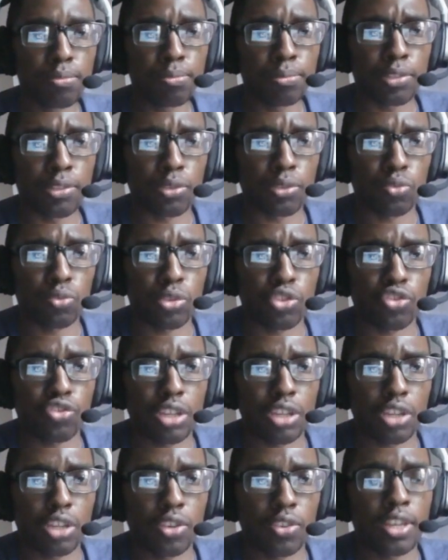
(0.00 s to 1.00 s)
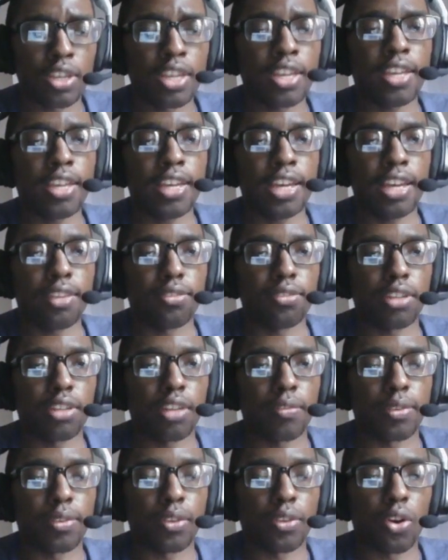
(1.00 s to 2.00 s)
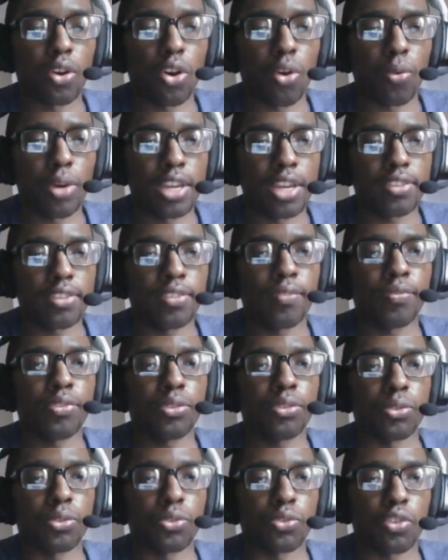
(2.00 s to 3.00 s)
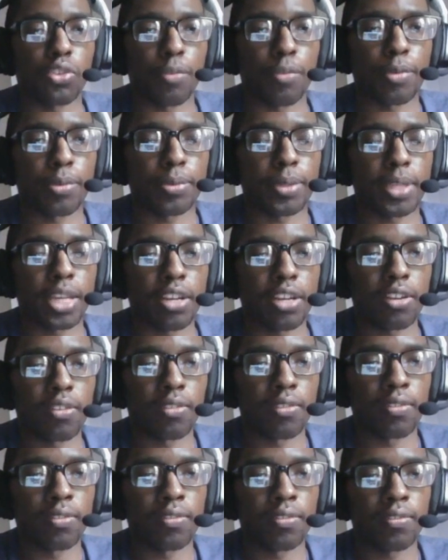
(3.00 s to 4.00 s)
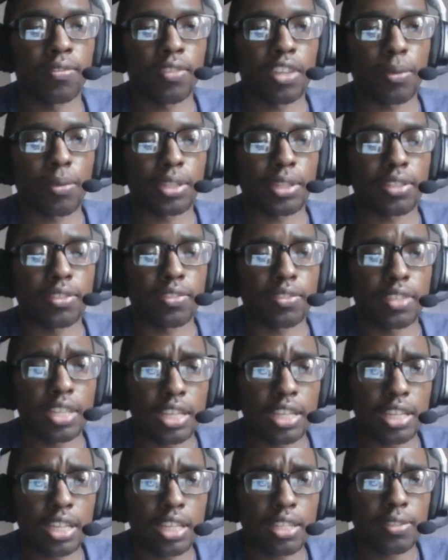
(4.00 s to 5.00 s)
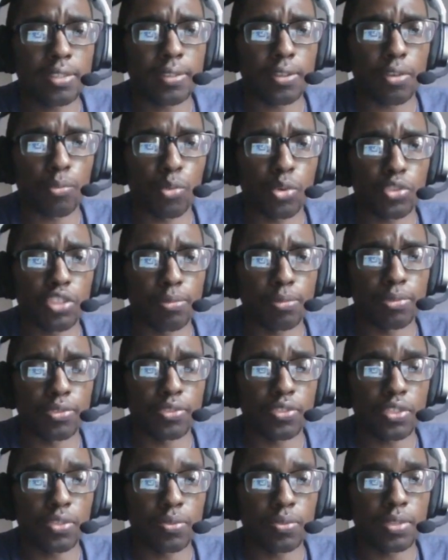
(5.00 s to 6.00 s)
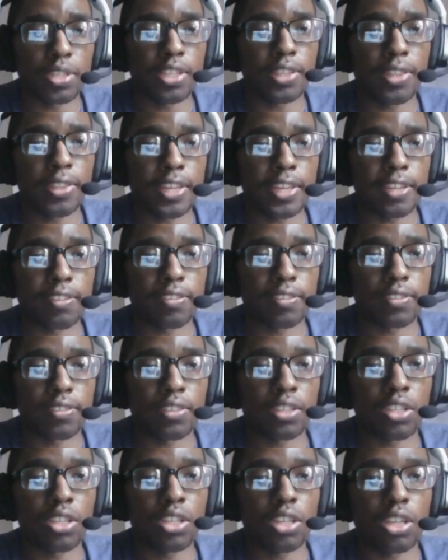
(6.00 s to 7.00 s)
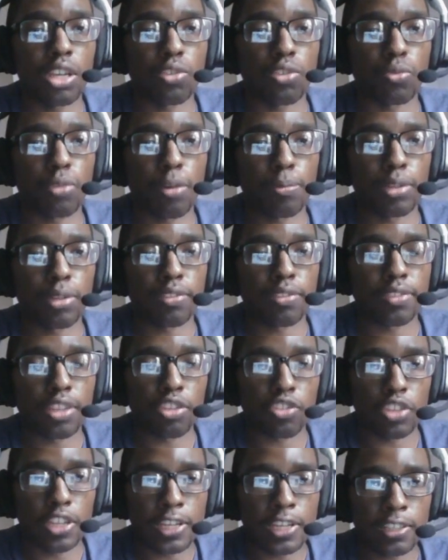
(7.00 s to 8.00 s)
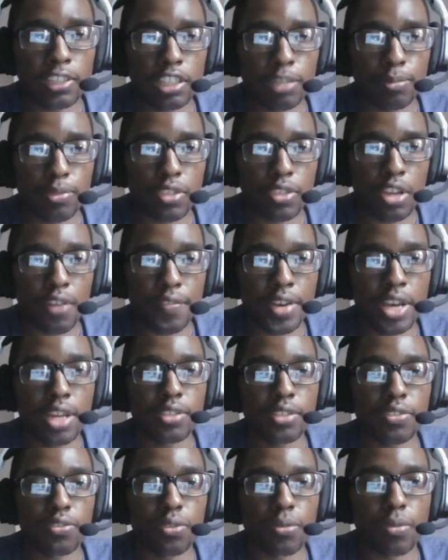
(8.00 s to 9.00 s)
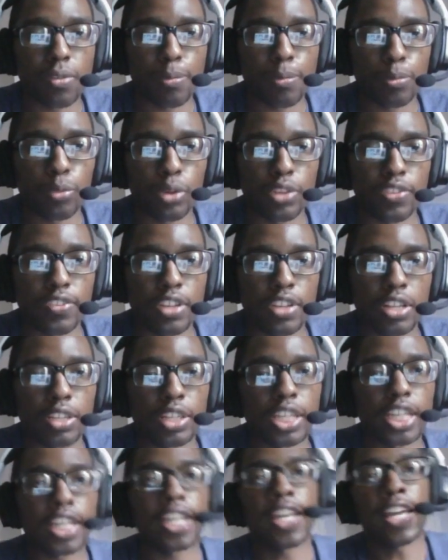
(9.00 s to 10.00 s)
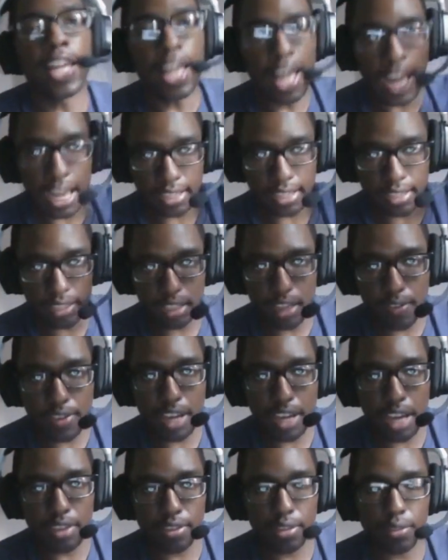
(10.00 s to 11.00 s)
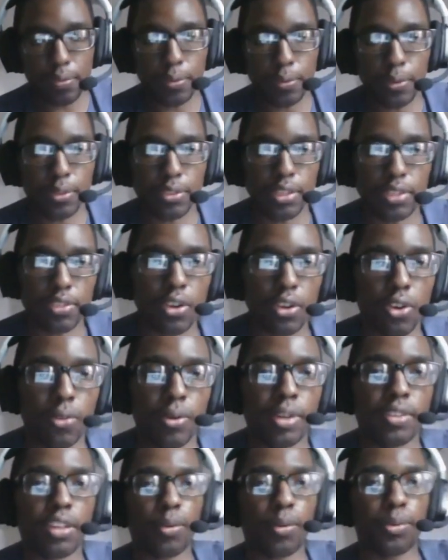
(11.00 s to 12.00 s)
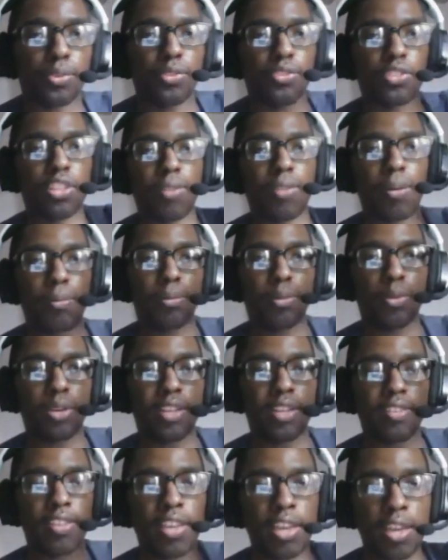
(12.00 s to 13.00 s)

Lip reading: plus my Twitch channel, and do not forget, as always, to share views and care. And with that said, there are more to come soon. This is Reploid/Inkling himself, Super Reploid Tilly. I love you guys to the fullest, and always I will see Reploid,